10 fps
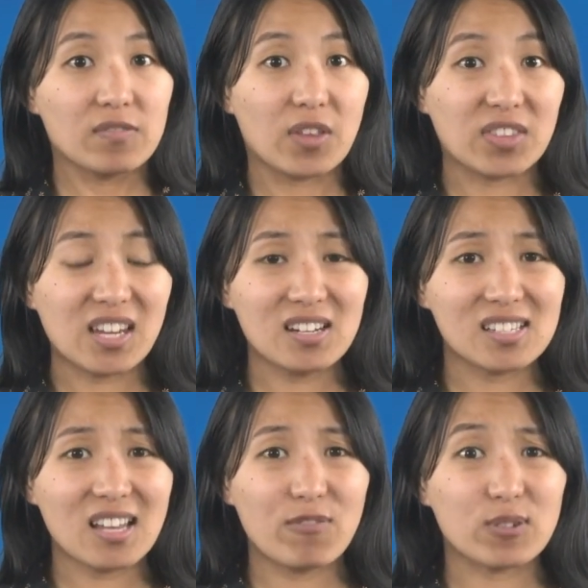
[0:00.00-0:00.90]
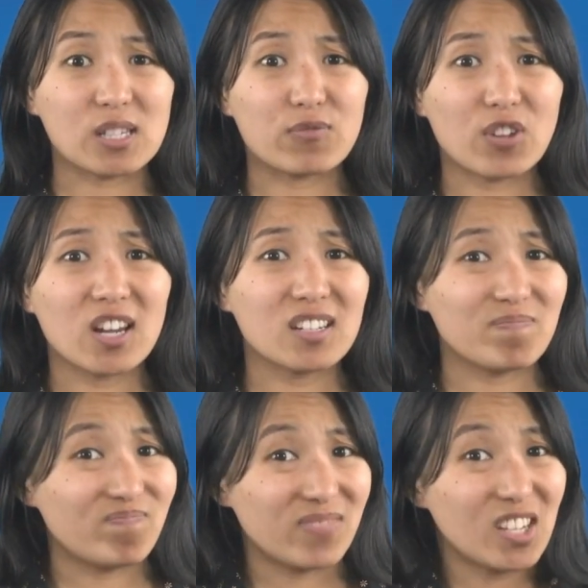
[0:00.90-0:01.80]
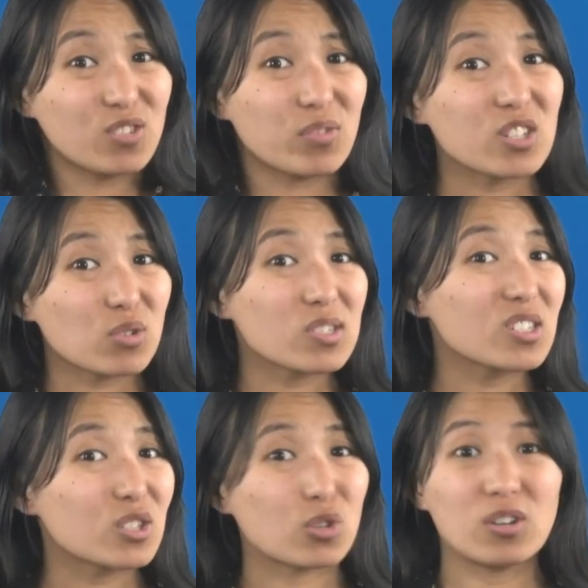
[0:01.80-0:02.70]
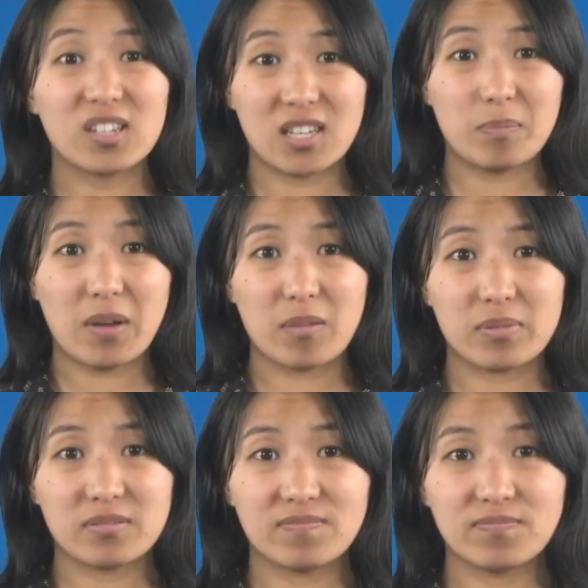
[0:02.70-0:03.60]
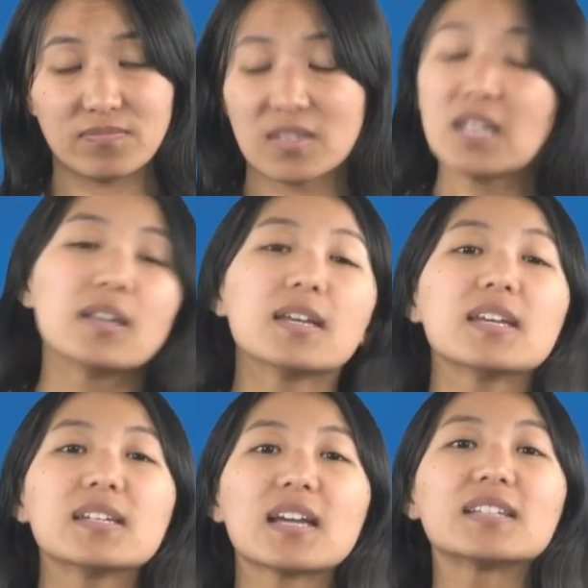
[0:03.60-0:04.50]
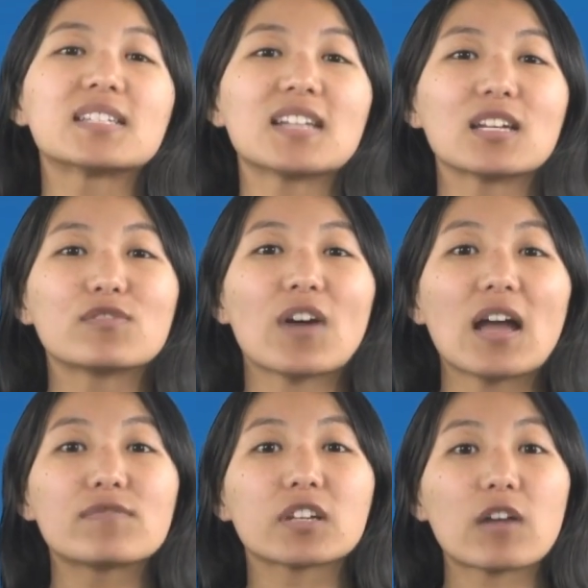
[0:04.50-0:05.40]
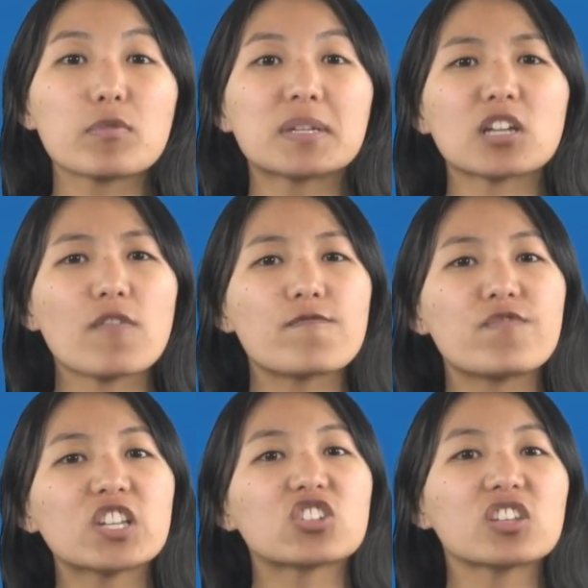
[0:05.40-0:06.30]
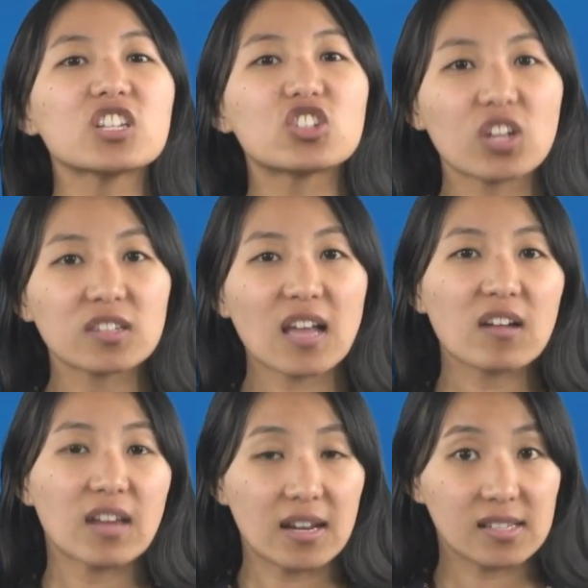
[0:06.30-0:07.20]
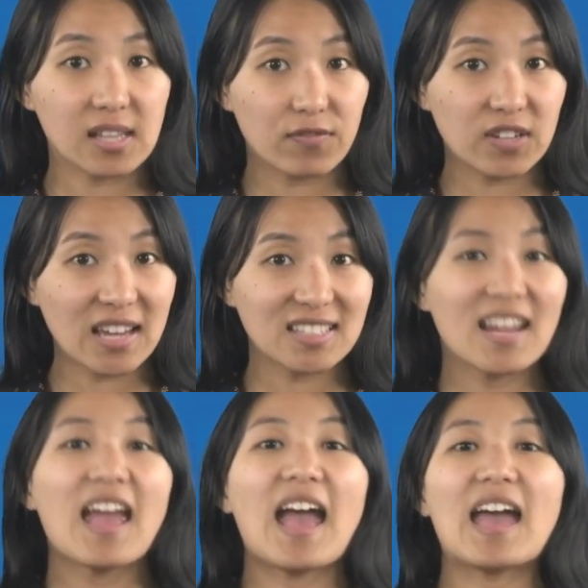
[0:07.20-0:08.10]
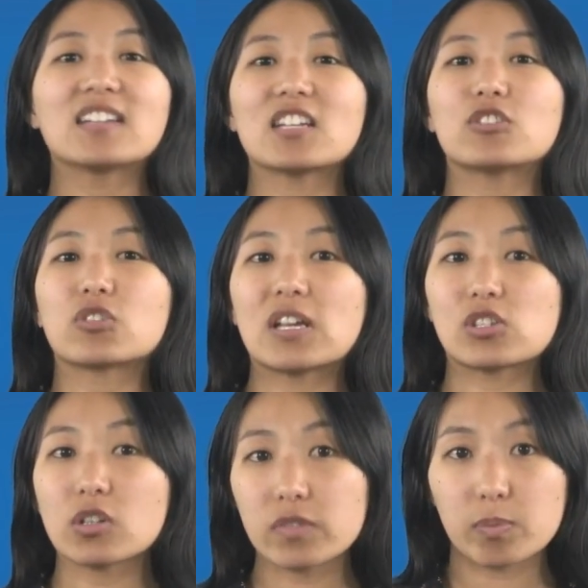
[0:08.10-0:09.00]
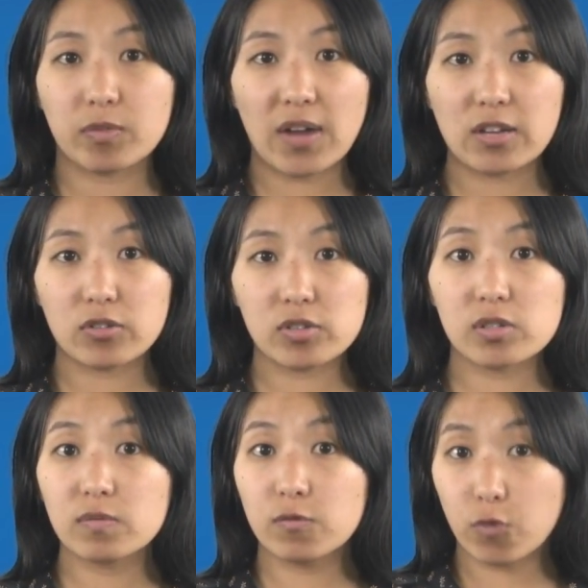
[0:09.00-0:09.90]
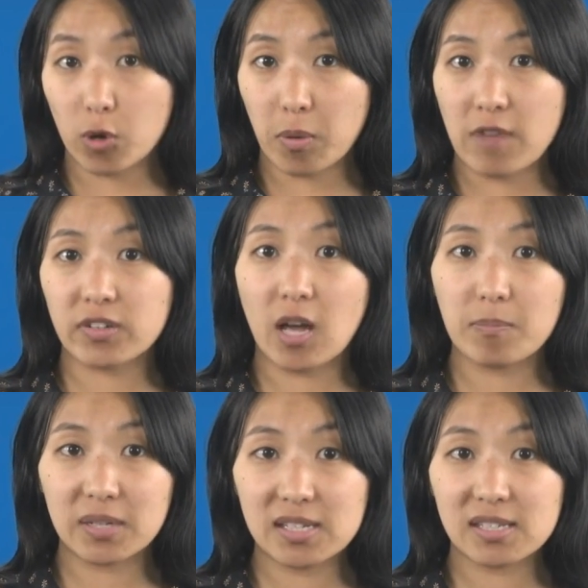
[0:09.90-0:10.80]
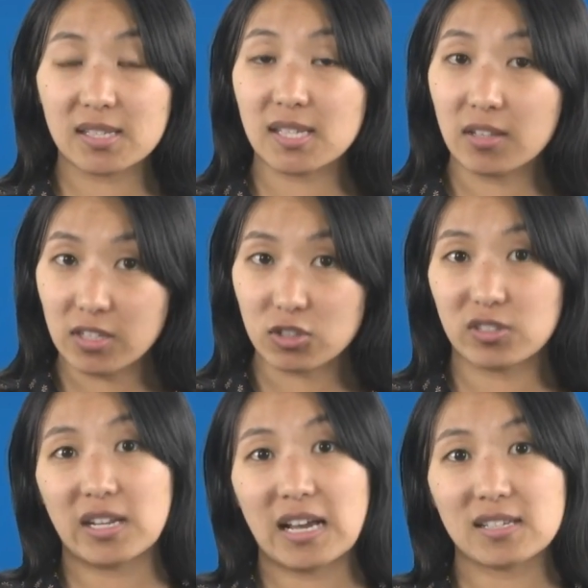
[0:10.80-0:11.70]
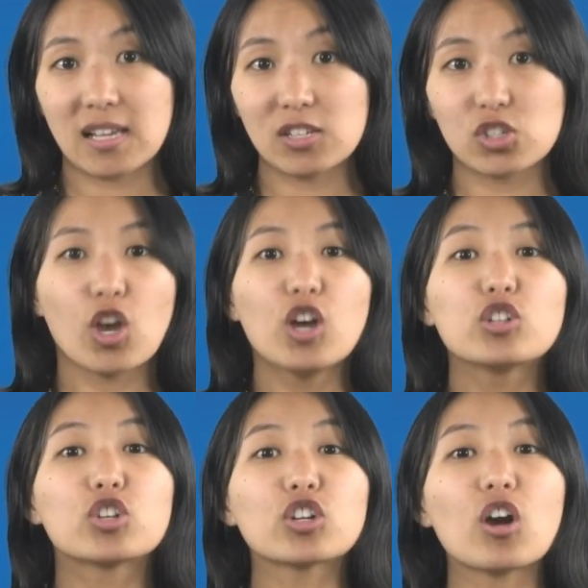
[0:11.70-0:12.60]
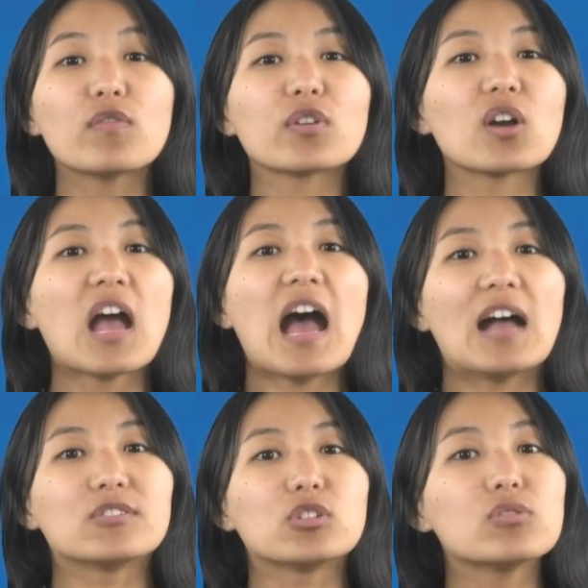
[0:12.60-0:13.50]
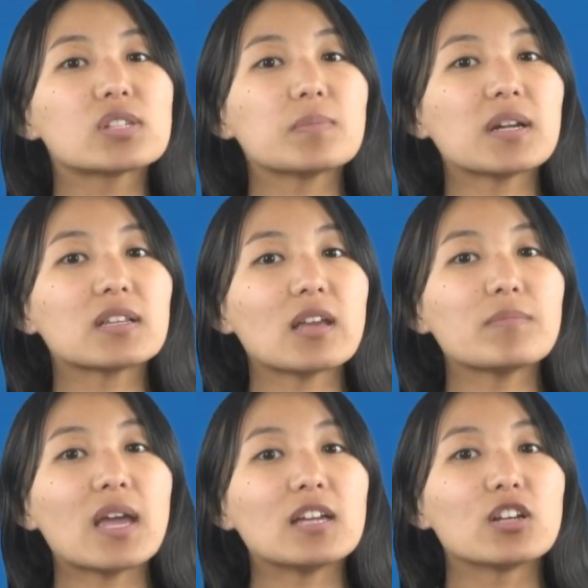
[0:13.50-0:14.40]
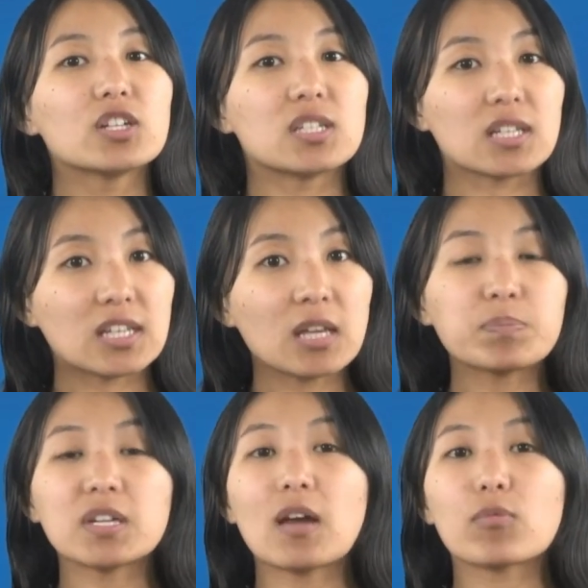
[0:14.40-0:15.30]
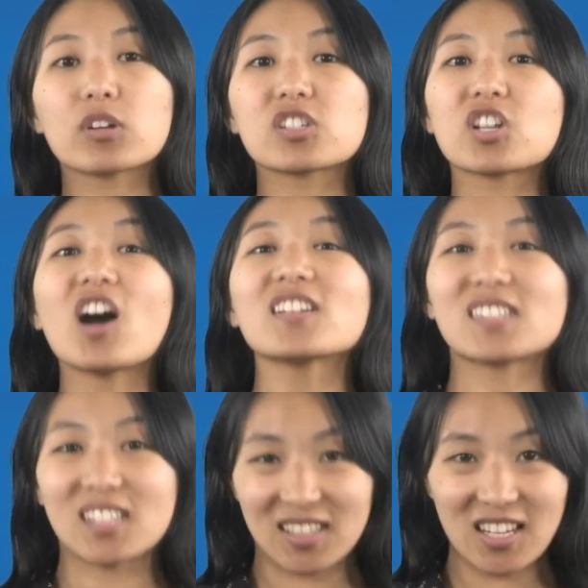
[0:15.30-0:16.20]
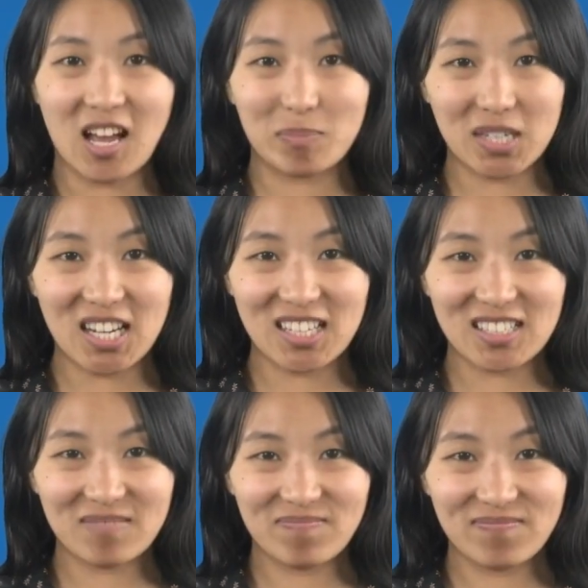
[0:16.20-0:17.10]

that the NSF was afraid its resources couldn't keep up. In 1995, the government officially shut down NSFNet, and internet service providers, for profit companies that sell internet access, took over and used the money they made to keep the networks constantly updated.